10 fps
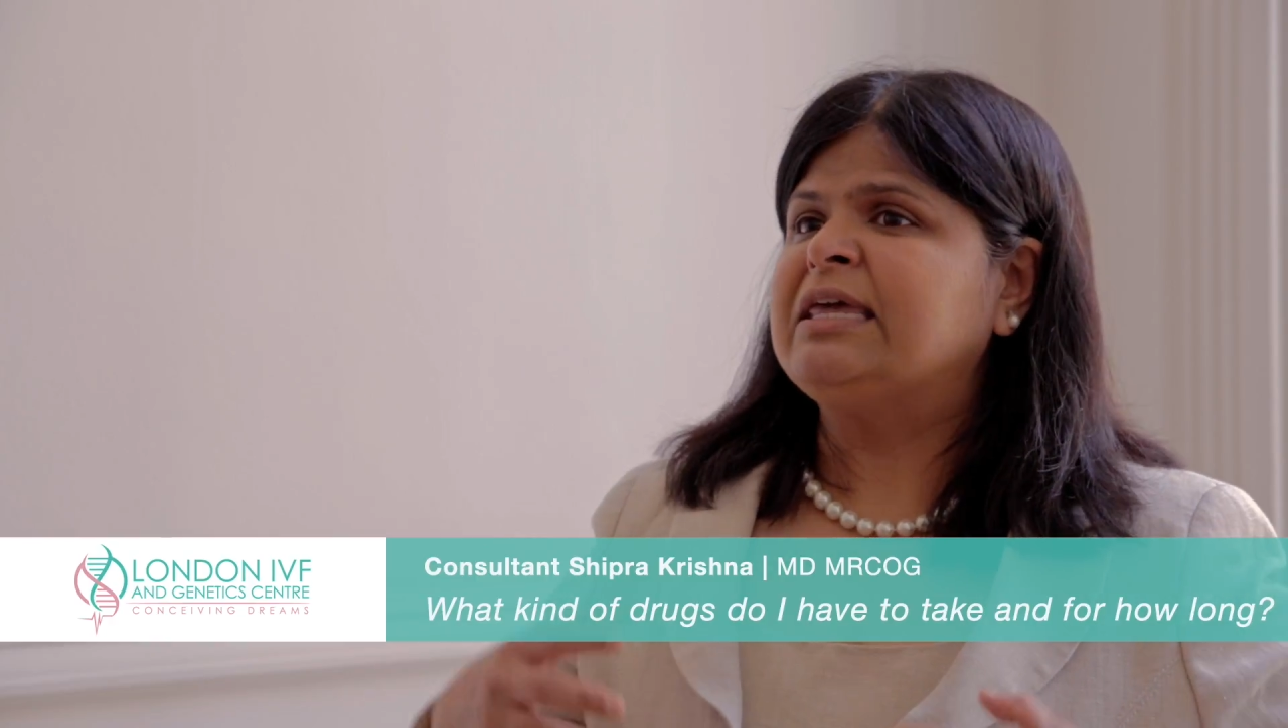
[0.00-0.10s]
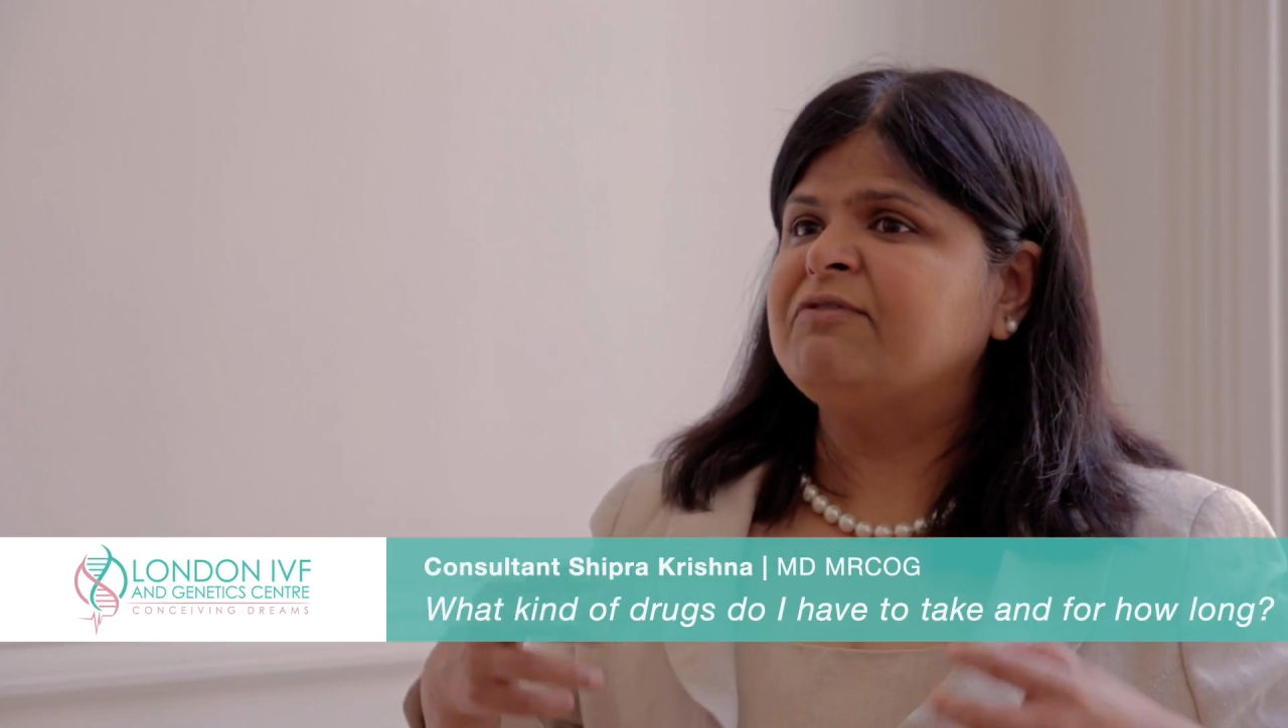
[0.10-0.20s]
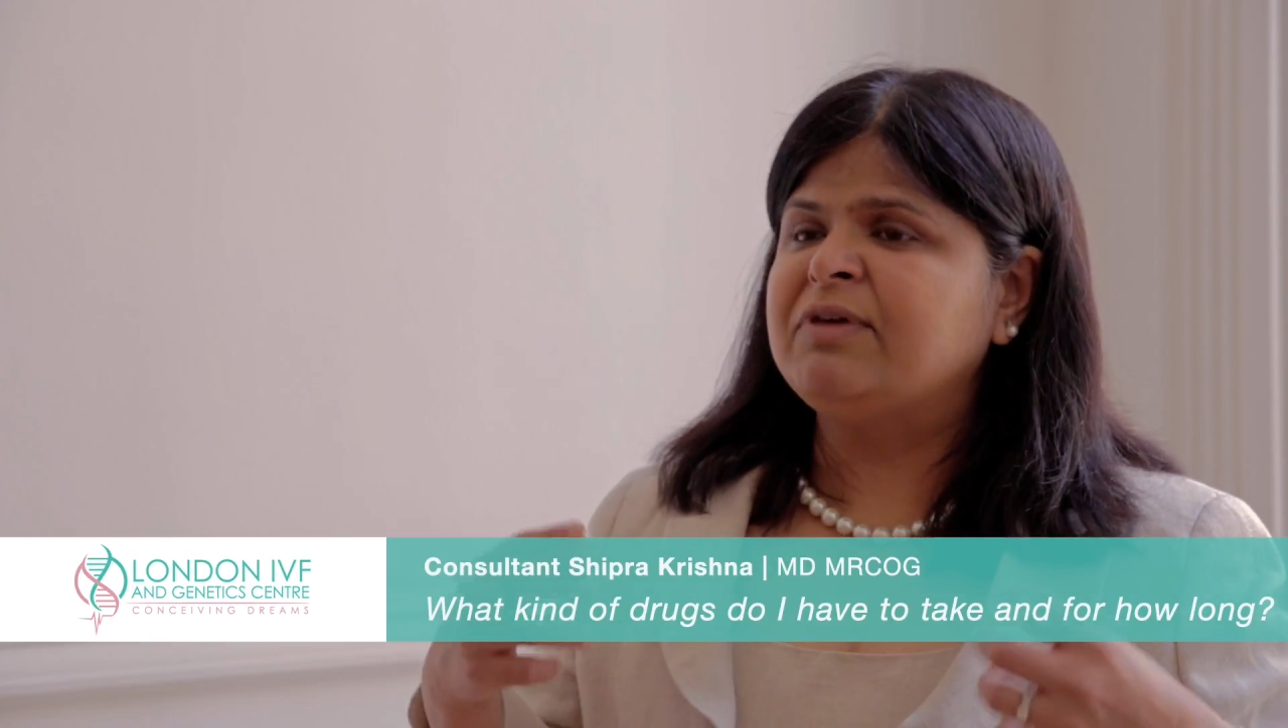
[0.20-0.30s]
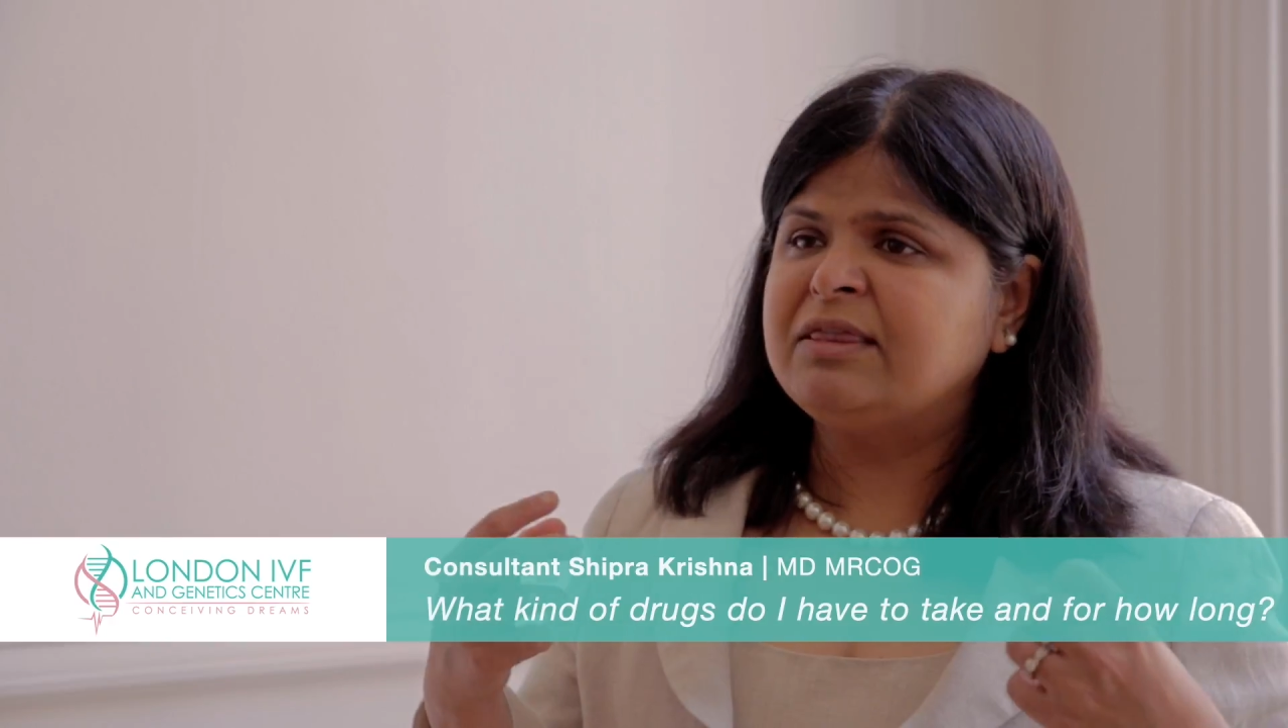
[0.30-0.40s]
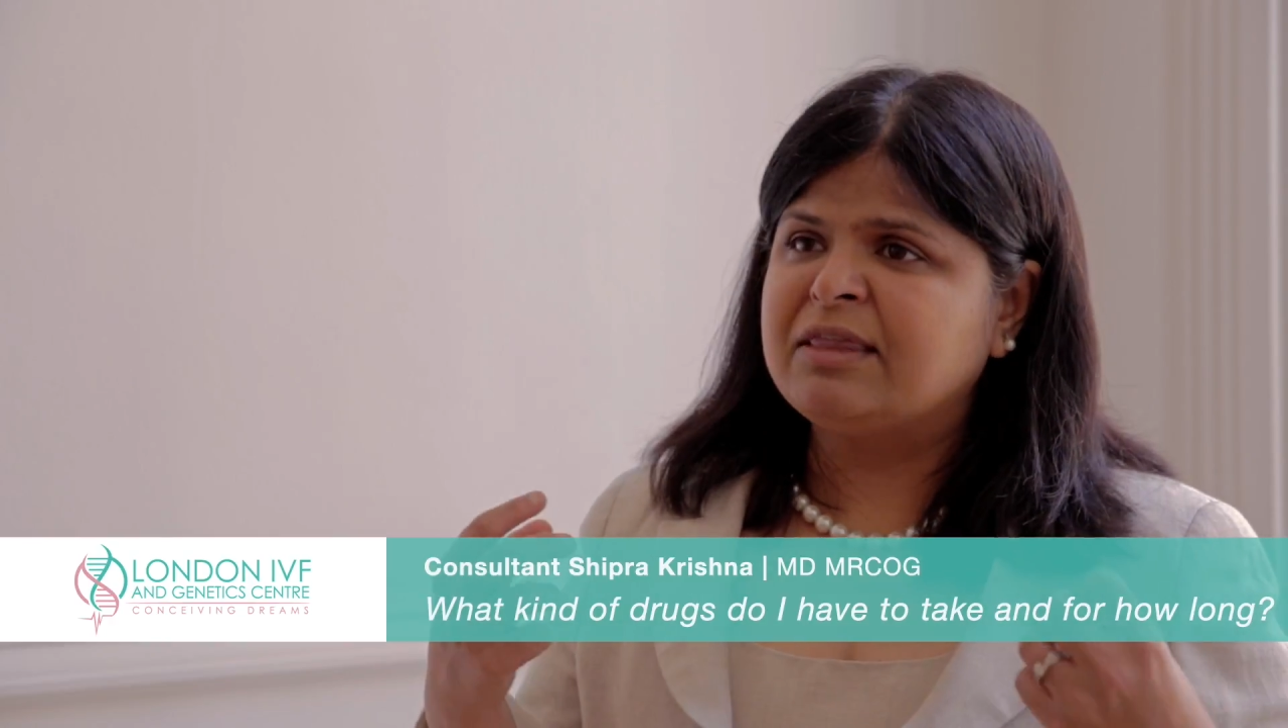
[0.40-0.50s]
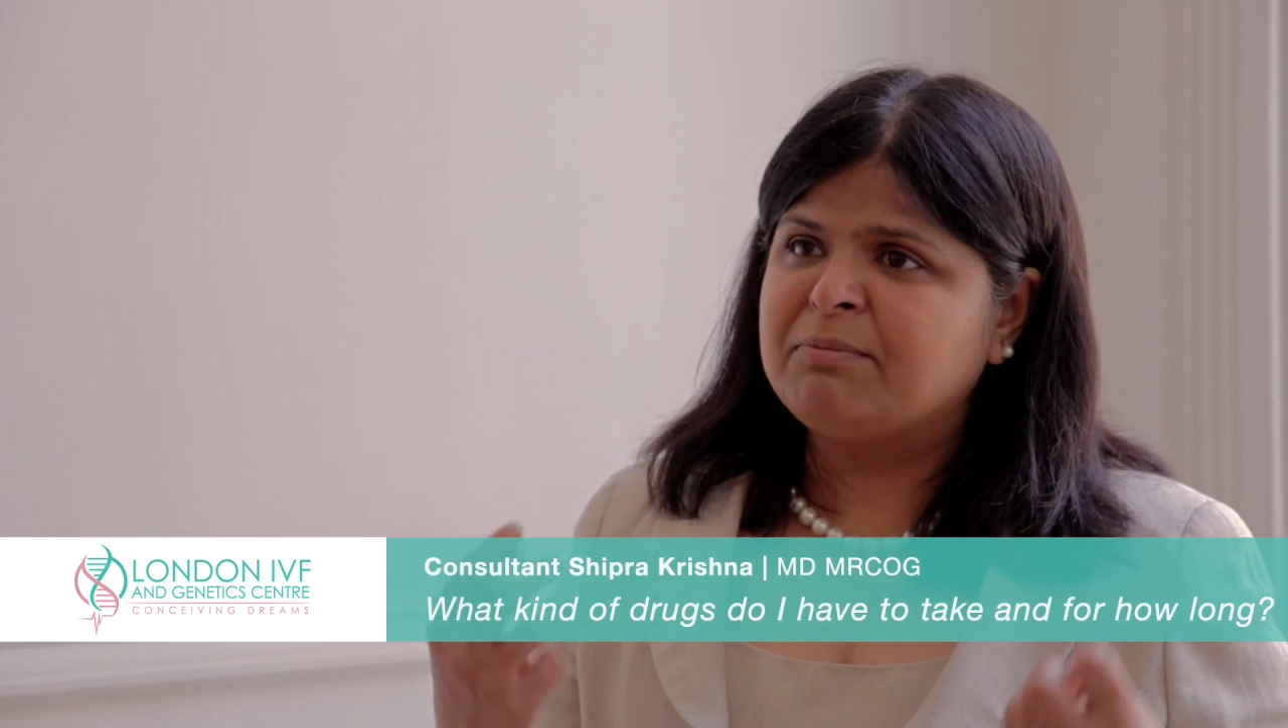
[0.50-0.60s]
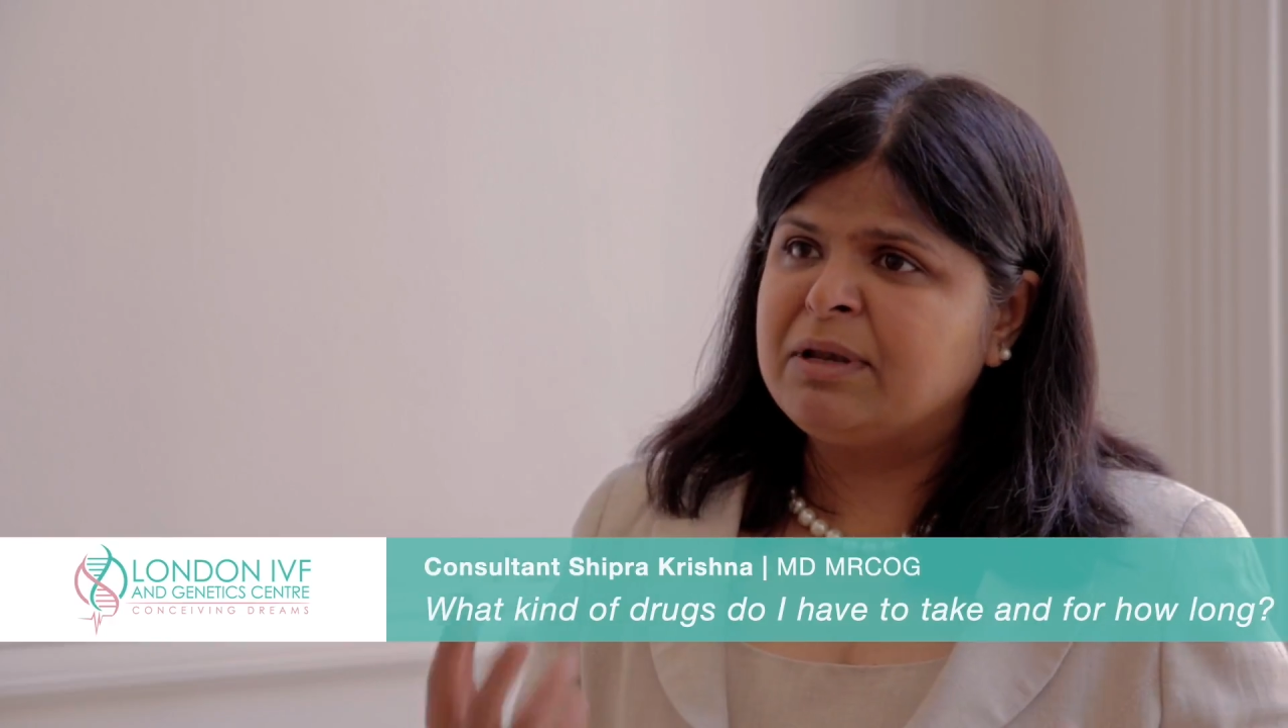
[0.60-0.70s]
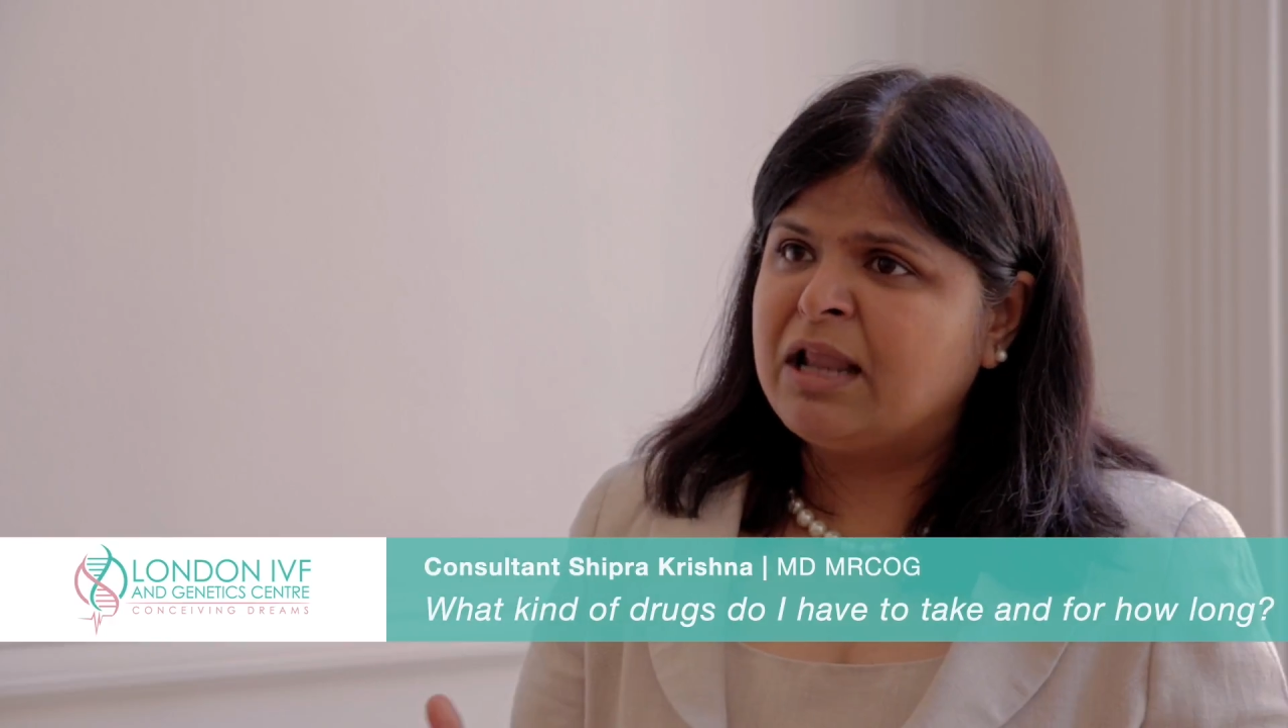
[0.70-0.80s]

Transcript: giving them